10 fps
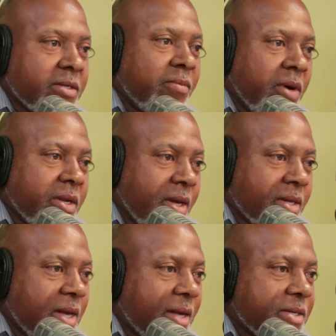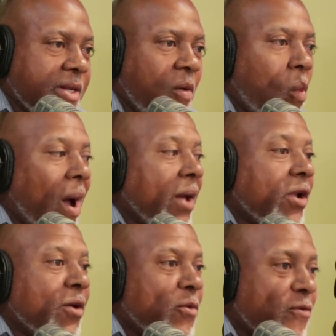Somebody else asking them, why
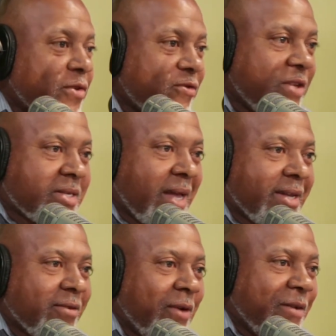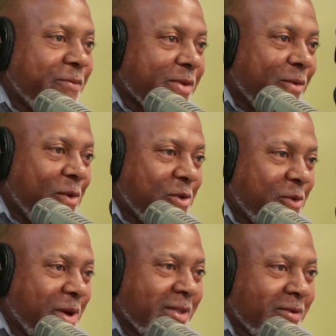only move the street sign and why you put a
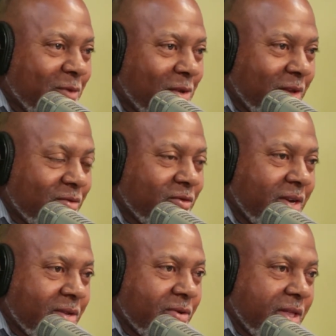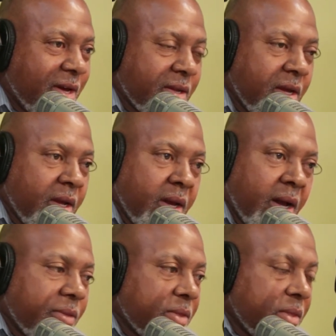one-way and a one entry and all that. Mm-hmm.
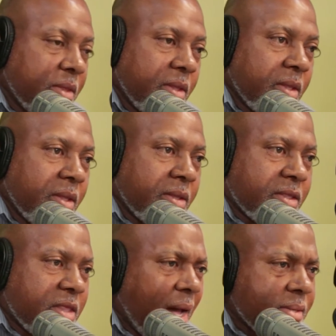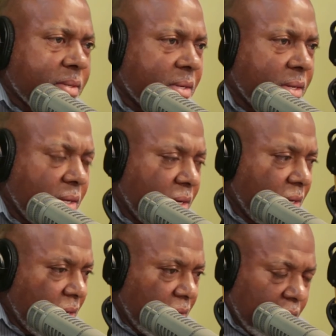And that,
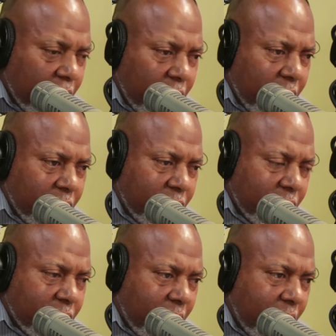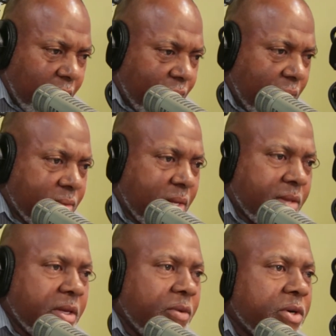you know,
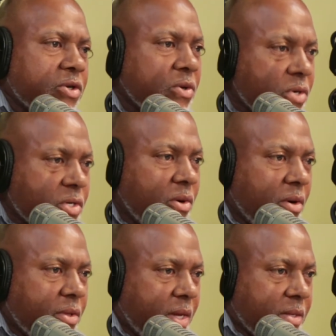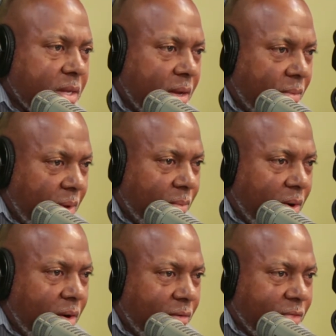and they were so sure that a
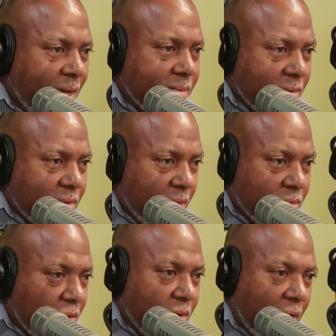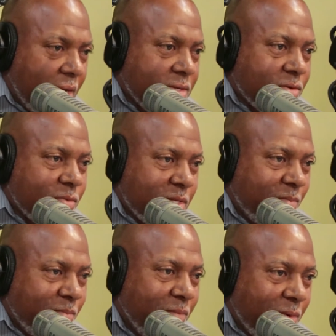member of that entourage with the
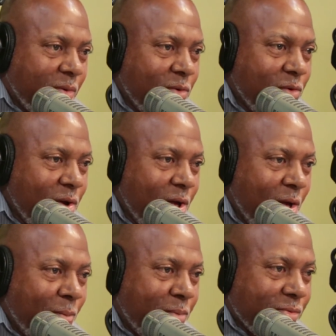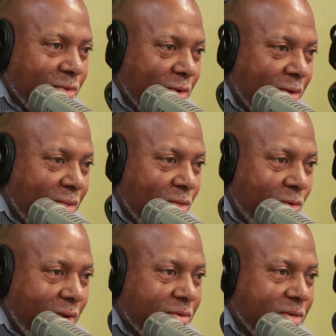people who put the
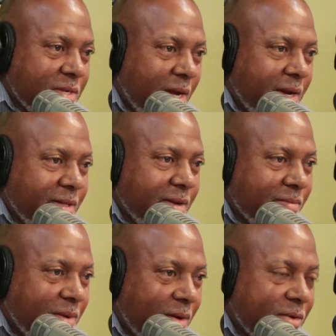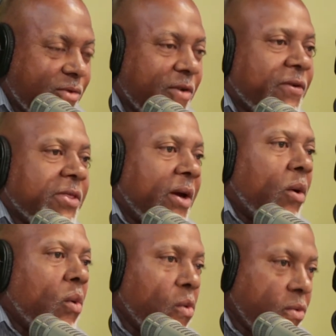no entry sign and blocked the road for their
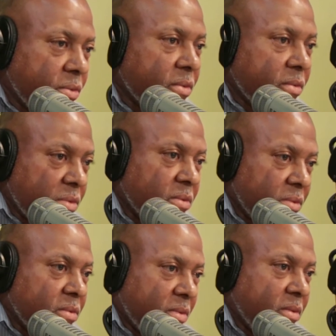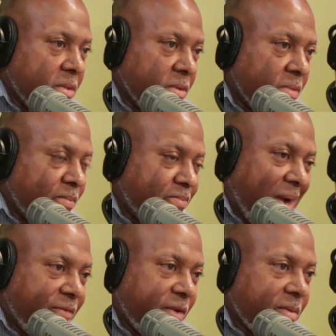own, you know,
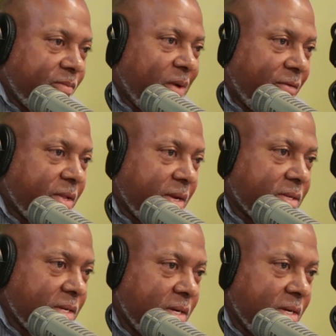private concern.